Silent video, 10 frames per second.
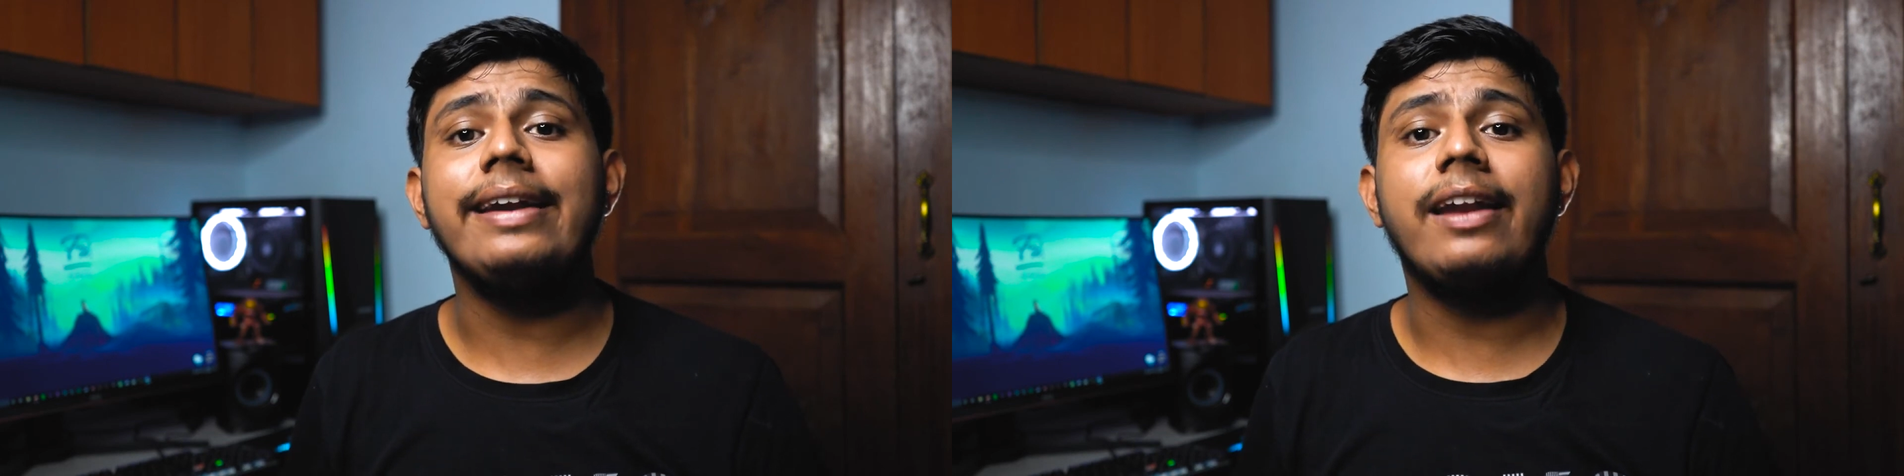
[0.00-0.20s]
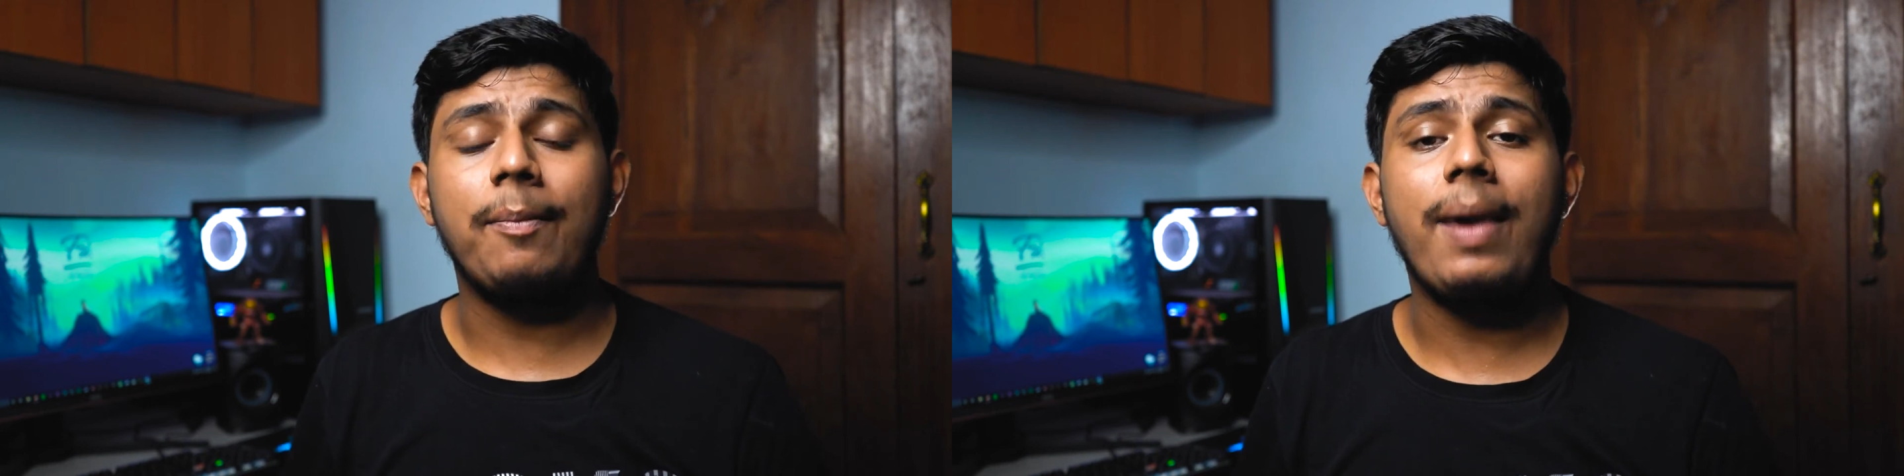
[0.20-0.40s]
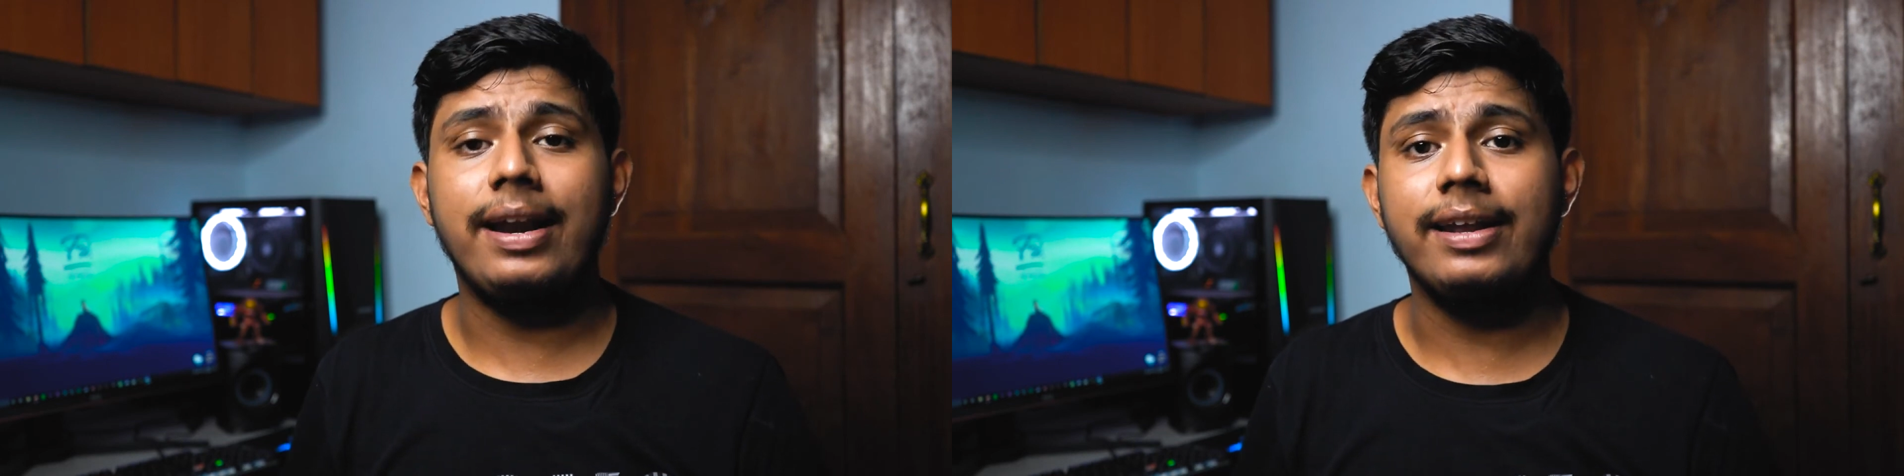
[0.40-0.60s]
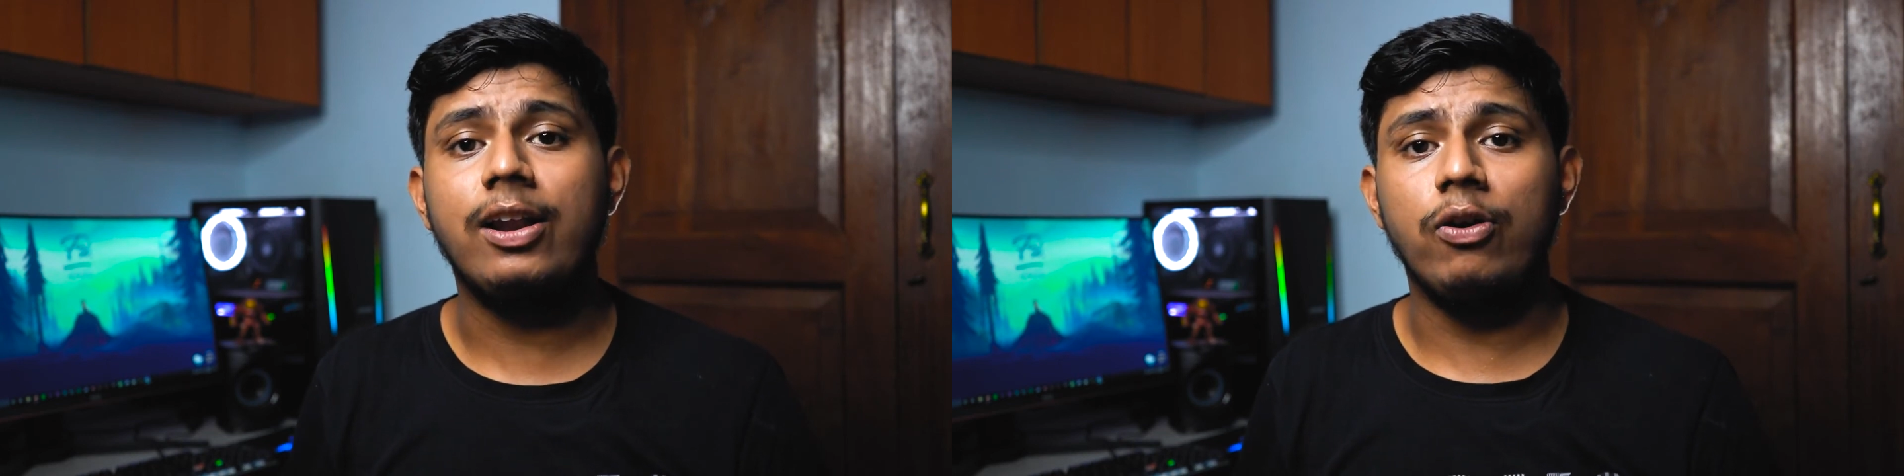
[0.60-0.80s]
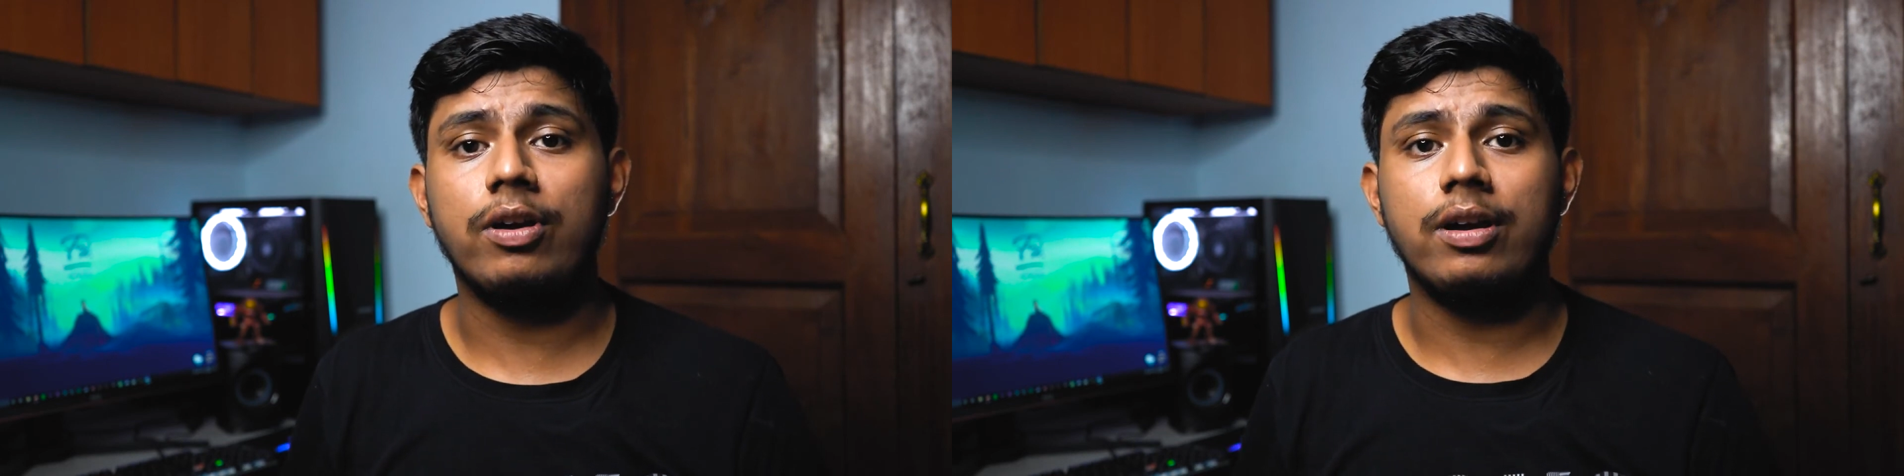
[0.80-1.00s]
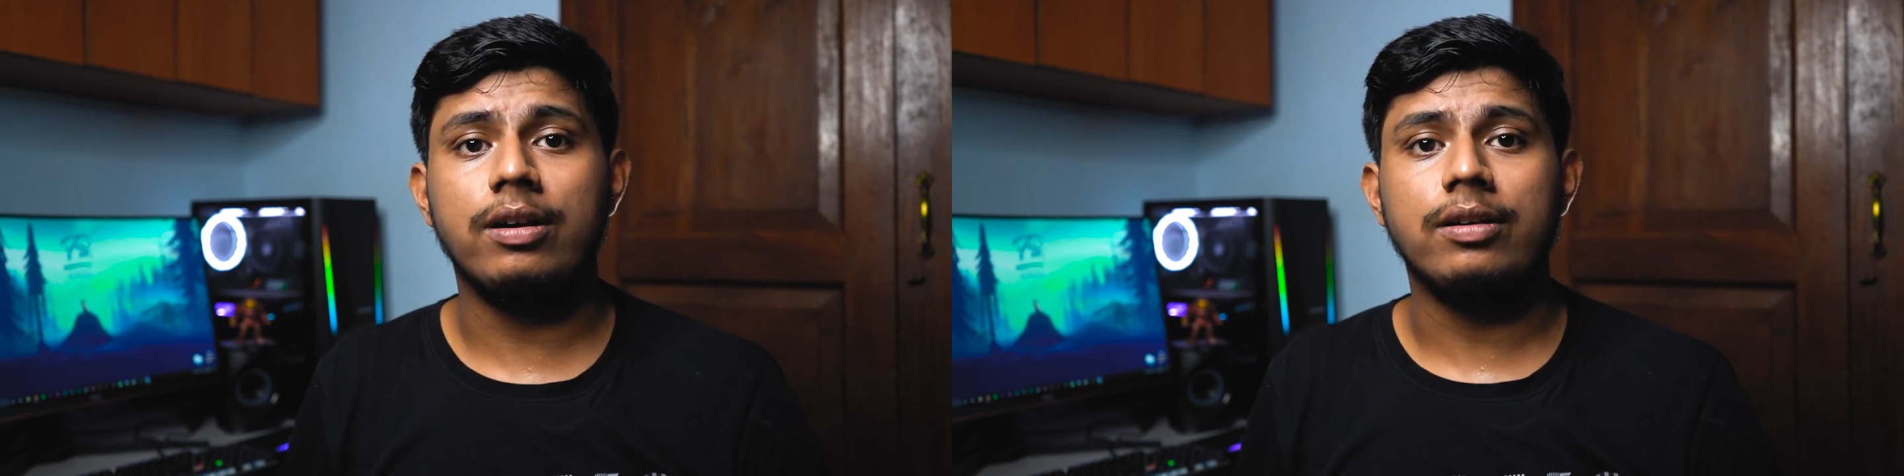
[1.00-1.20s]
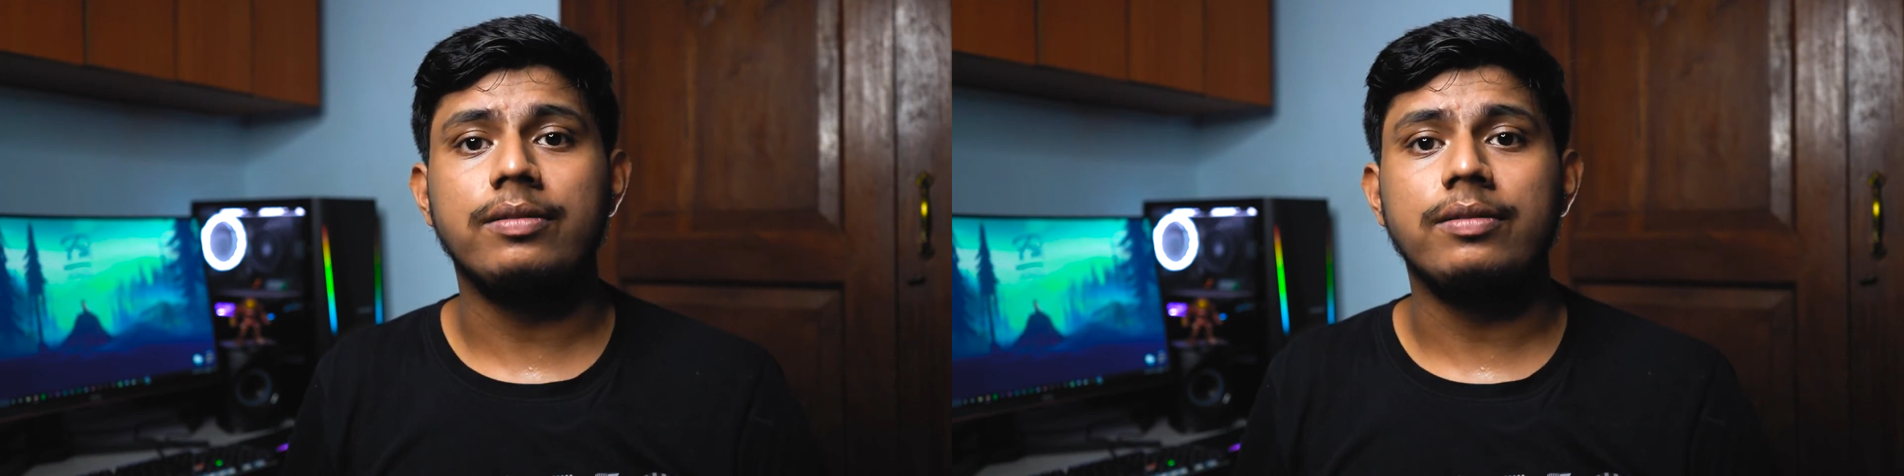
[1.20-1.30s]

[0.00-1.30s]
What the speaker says: dramatic look.